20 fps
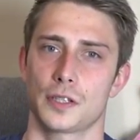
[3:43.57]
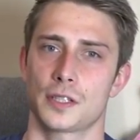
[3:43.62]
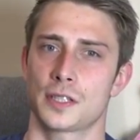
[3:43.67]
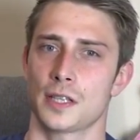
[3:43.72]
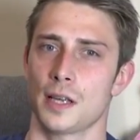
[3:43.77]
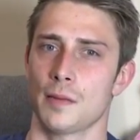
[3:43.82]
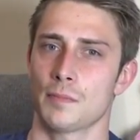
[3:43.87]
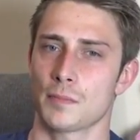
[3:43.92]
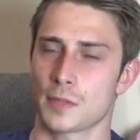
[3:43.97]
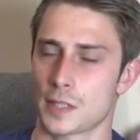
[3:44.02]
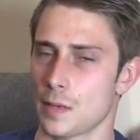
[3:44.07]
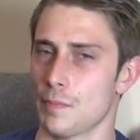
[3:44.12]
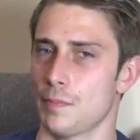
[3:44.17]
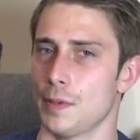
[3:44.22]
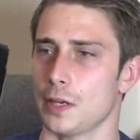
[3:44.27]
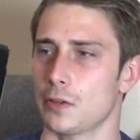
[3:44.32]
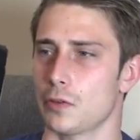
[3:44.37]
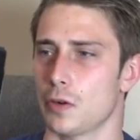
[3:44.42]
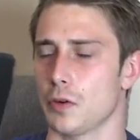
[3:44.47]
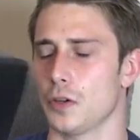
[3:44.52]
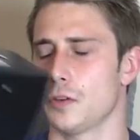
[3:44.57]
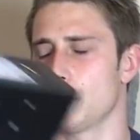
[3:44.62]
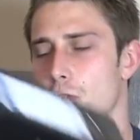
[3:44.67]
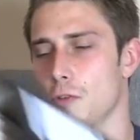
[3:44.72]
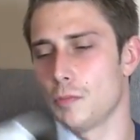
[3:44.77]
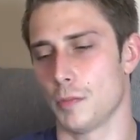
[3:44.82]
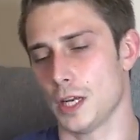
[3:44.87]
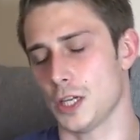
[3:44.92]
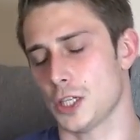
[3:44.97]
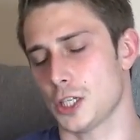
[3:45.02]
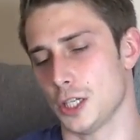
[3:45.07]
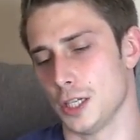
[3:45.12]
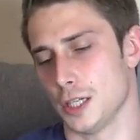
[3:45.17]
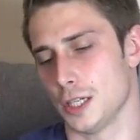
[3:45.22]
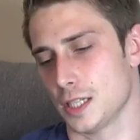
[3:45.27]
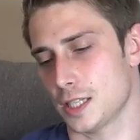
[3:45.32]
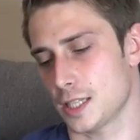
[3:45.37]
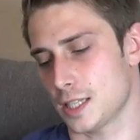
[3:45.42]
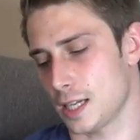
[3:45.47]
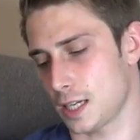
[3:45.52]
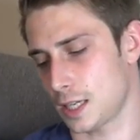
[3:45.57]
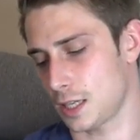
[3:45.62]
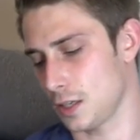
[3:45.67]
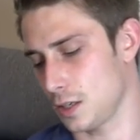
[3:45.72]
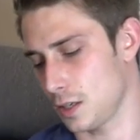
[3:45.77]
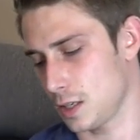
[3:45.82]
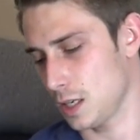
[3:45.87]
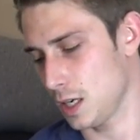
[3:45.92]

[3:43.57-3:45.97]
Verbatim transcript: Some background information in a second.